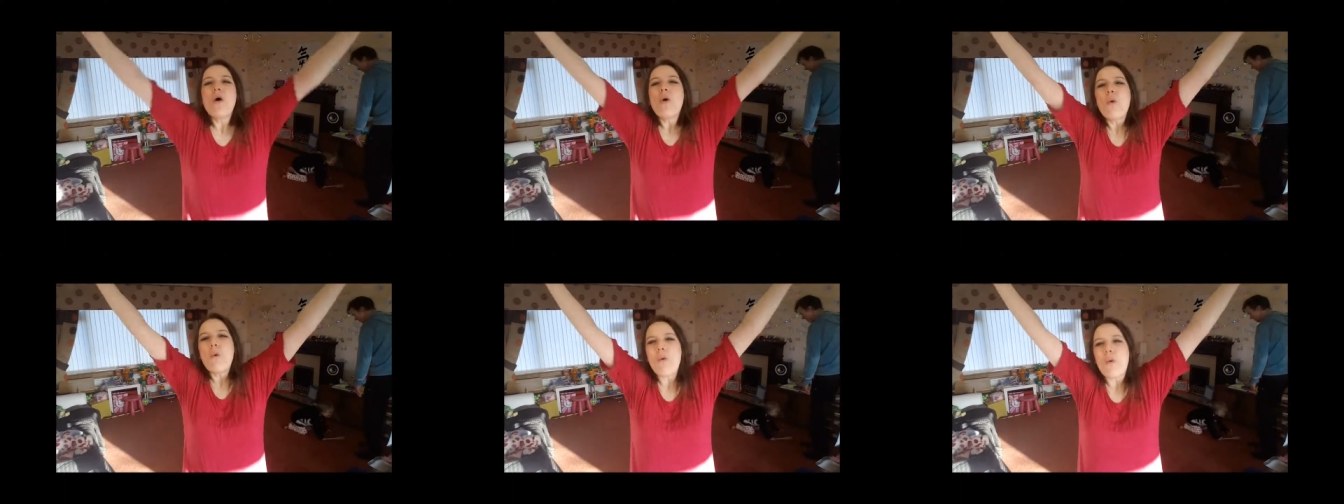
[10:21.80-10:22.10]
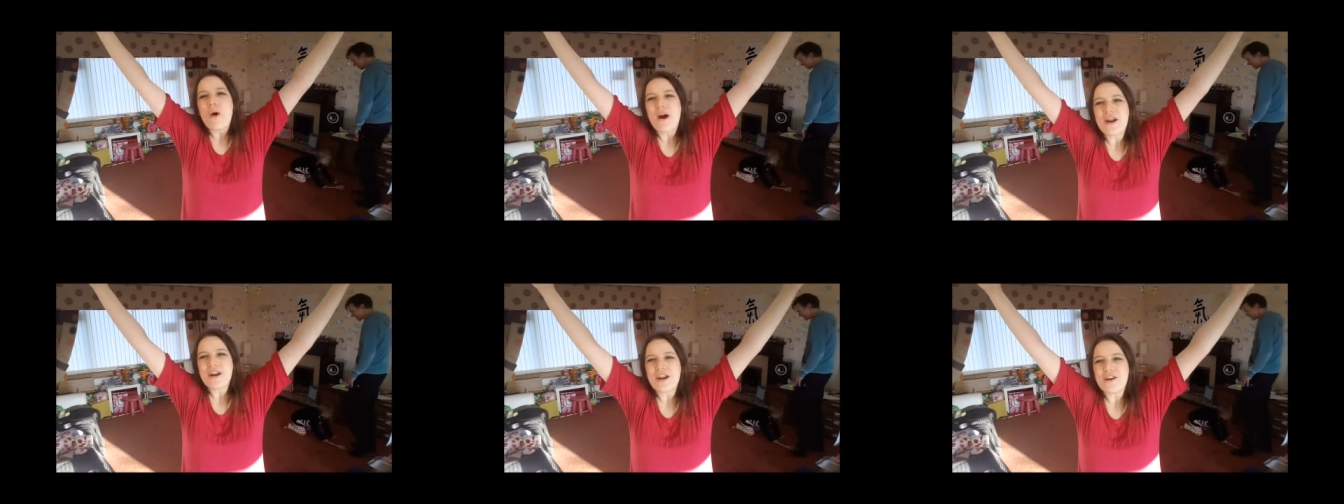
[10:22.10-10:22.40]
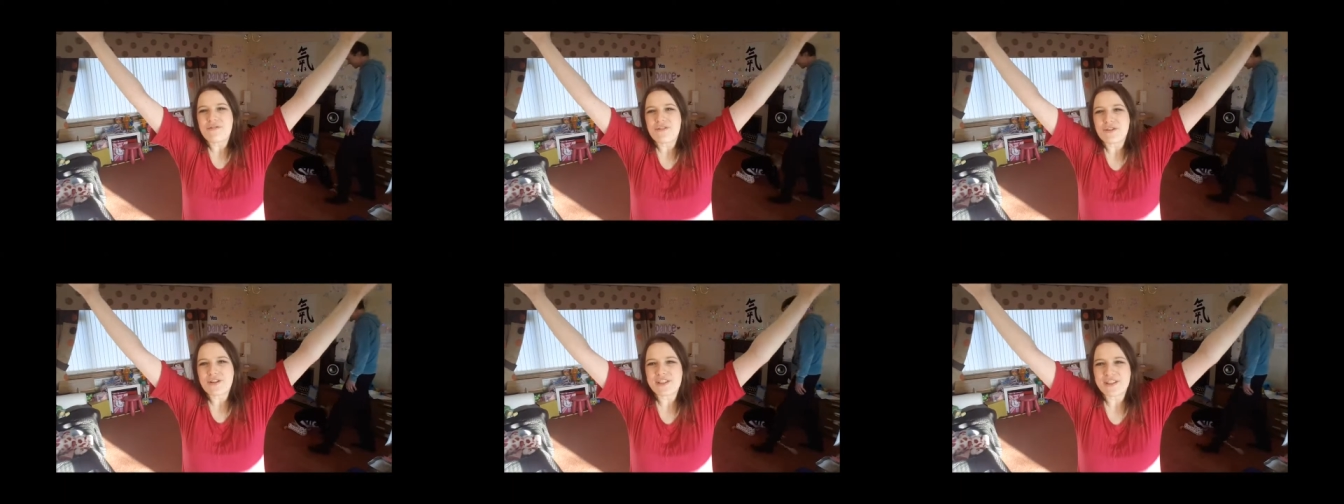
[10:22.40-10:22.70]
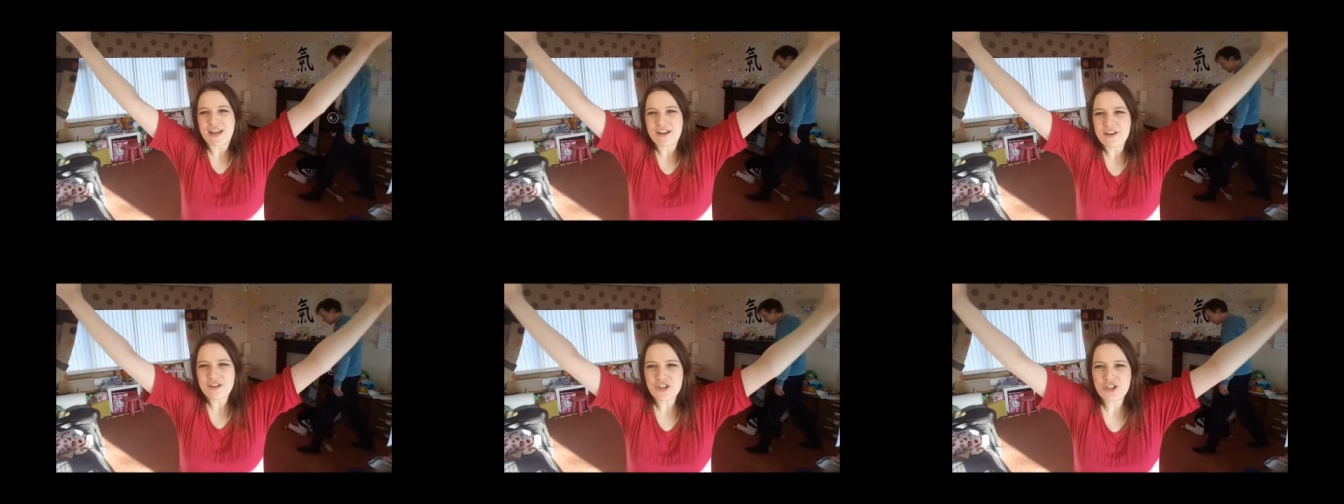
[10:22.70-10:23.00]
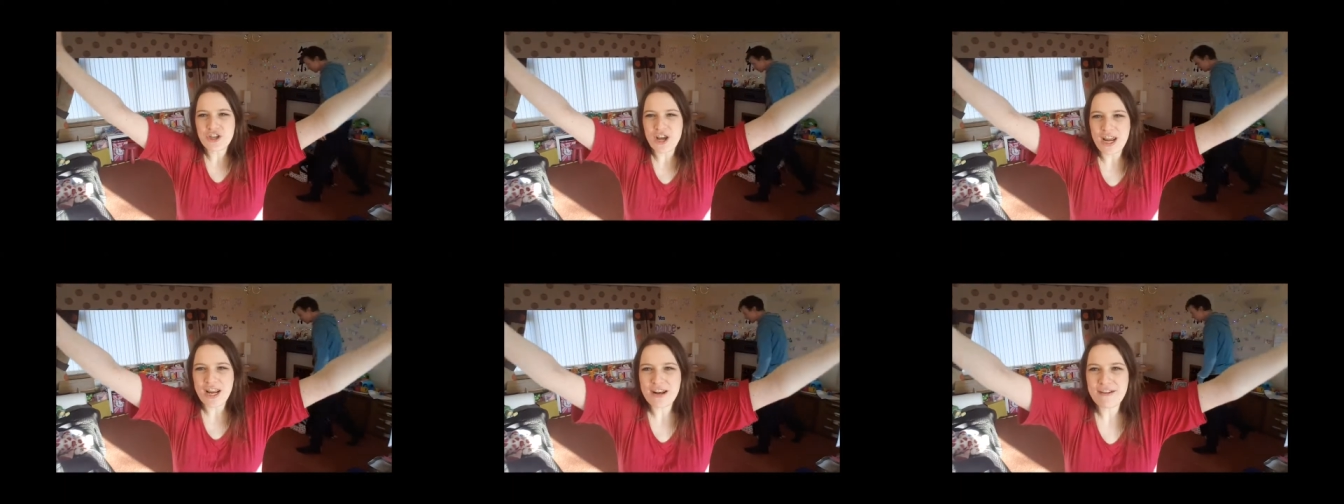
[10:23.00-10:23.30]
wonderful
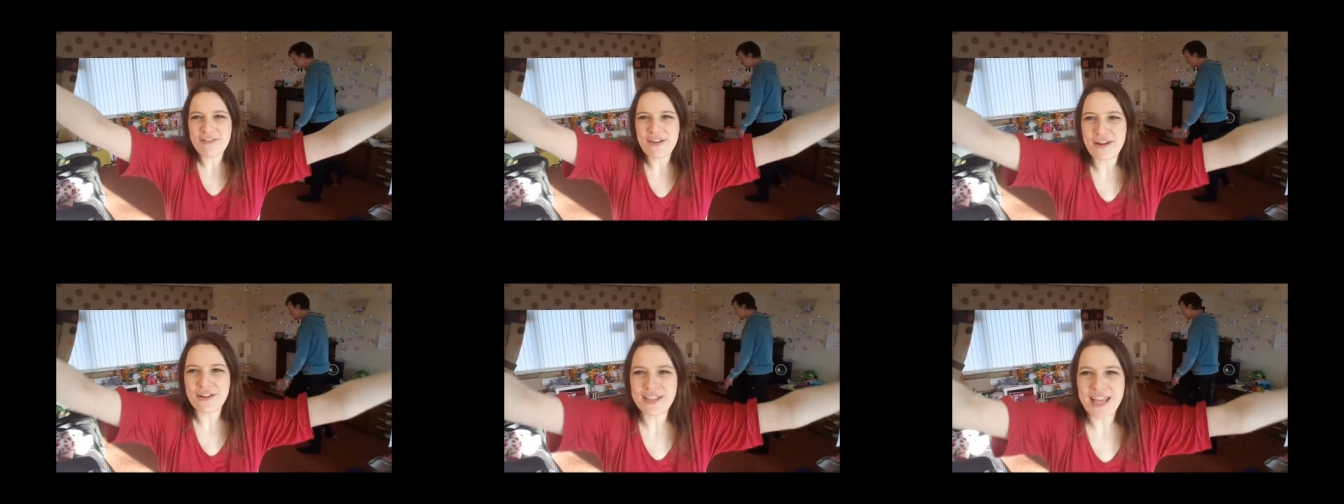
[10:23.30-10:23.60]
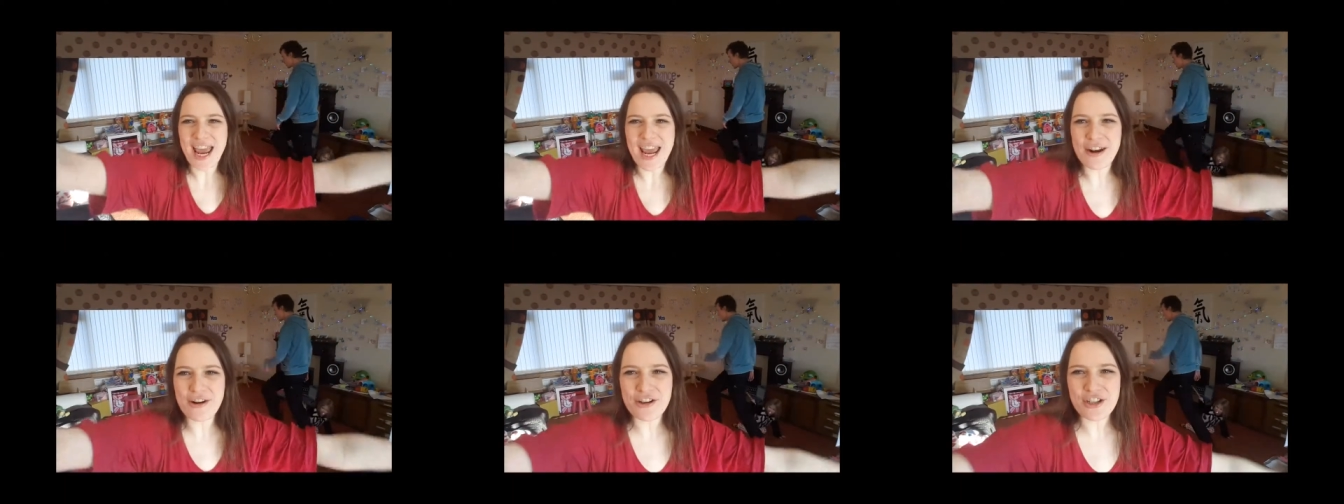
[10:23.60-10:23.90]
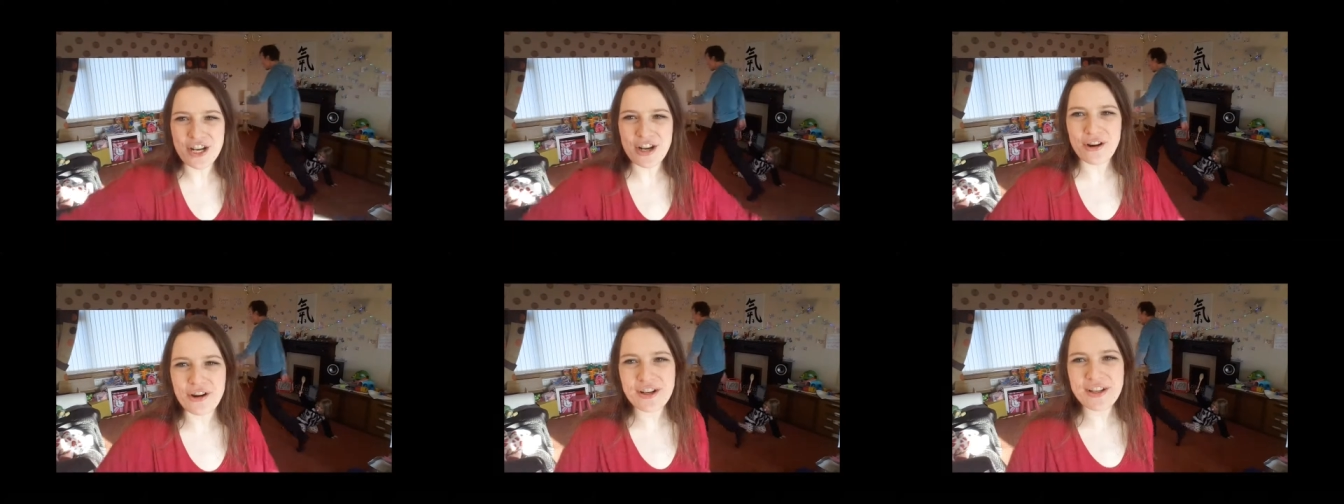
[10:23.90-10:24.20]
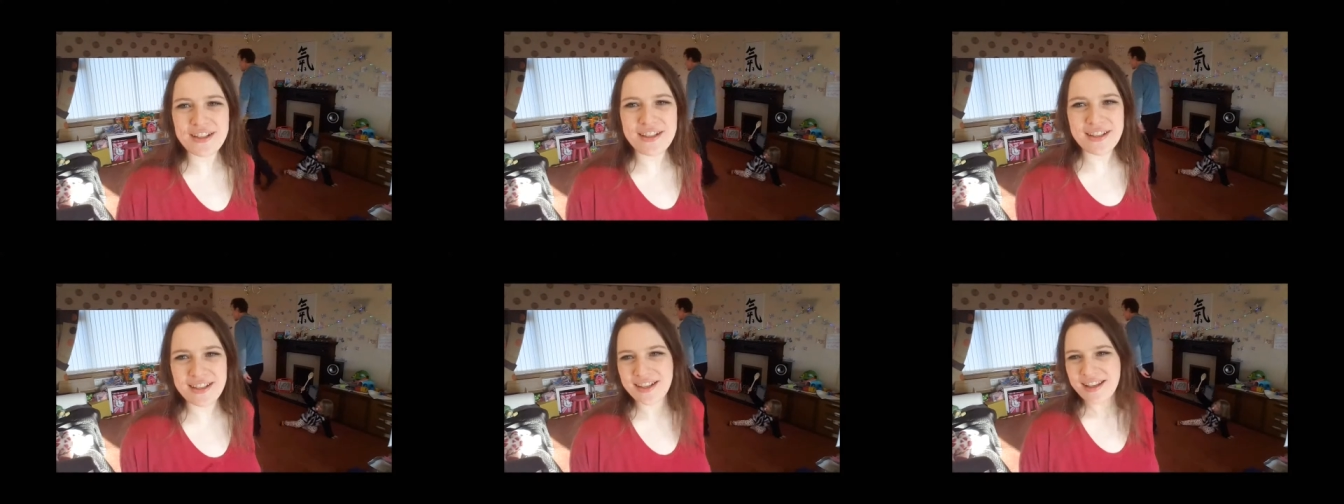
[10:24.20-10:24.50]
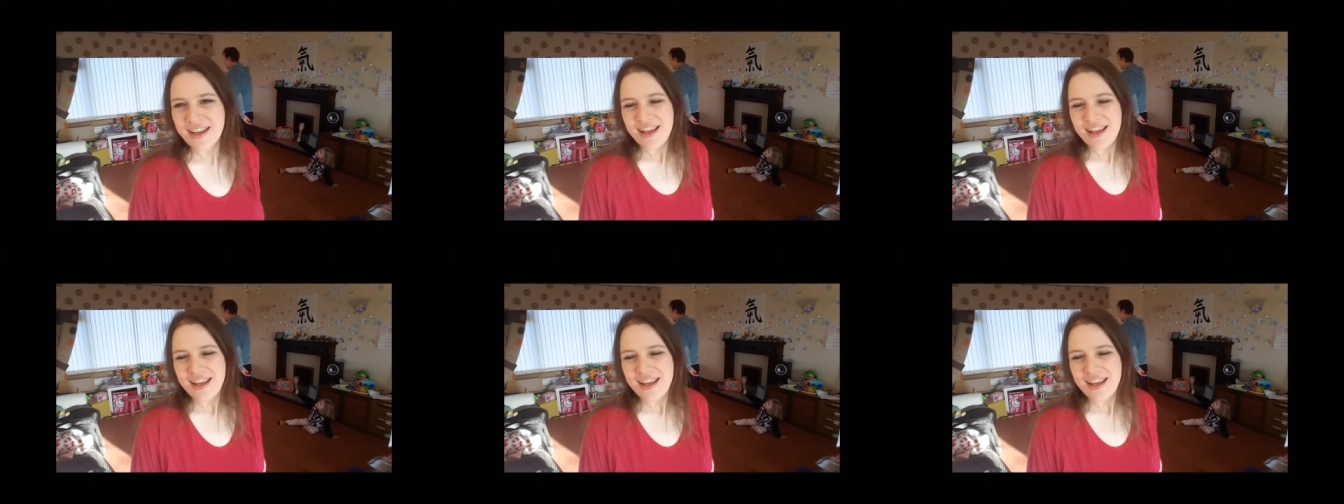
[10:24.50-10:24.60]
sunshine-filled energy on